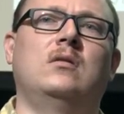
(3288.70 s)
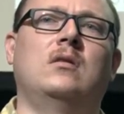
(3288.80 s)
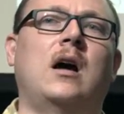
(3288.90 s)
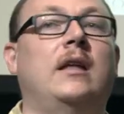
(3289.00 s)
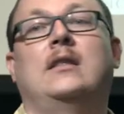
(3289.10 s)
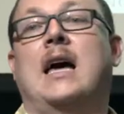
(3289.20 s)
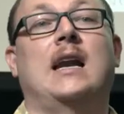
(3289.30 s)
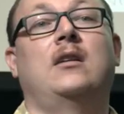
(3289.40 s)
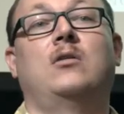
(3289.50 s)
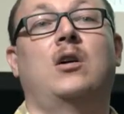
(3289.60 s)
alright that I
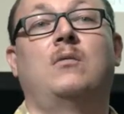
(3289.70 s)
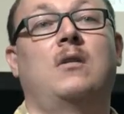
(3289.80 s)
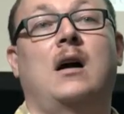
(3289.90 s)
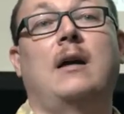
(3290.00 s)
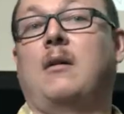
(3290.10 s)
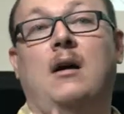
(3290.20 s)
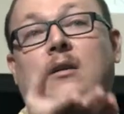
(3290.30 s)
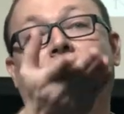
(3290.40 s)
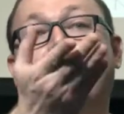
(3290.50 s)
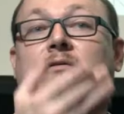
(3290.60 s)
don't know. I,
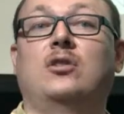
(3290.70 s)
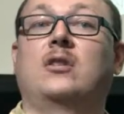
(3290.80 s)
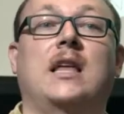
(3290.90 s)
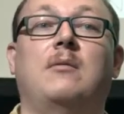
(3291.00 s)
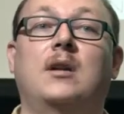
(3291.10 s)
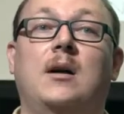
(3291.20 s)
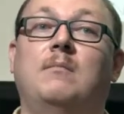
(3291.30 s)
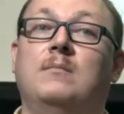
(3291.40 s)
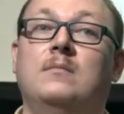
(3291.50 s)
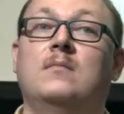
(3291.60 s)
you'd have to look that one up.
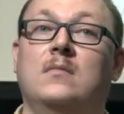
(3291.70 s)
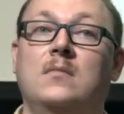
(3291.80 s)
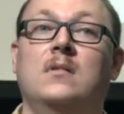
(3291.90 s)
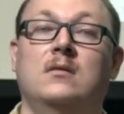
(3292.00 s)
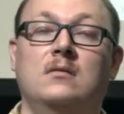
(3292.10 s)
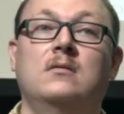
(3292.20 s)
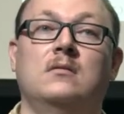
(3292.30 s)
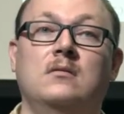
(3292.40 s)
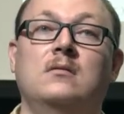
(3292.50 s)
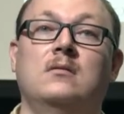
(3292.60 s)

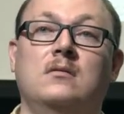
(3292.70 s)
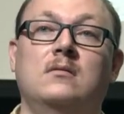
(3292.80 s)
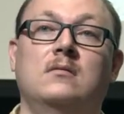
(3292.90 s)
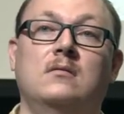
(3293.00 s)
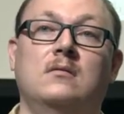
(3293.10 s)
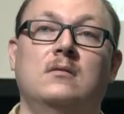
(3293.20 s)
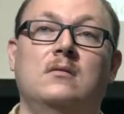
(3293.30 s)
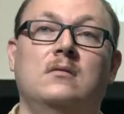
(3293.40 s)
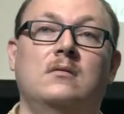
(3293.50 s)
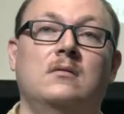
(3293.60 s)
LifeLock can be
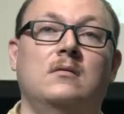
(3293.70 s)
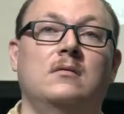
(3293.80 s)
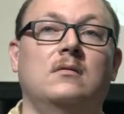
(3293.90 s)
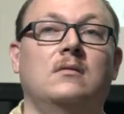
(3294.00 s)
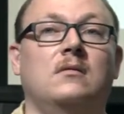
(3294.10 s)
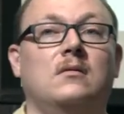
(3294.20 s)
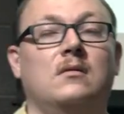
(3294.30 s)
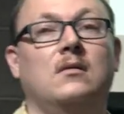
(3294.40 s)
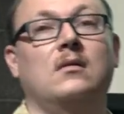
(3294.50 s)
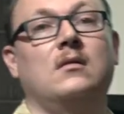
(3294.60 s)
hired by
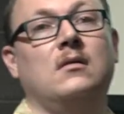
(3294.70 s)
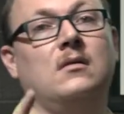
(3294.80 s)
people who've been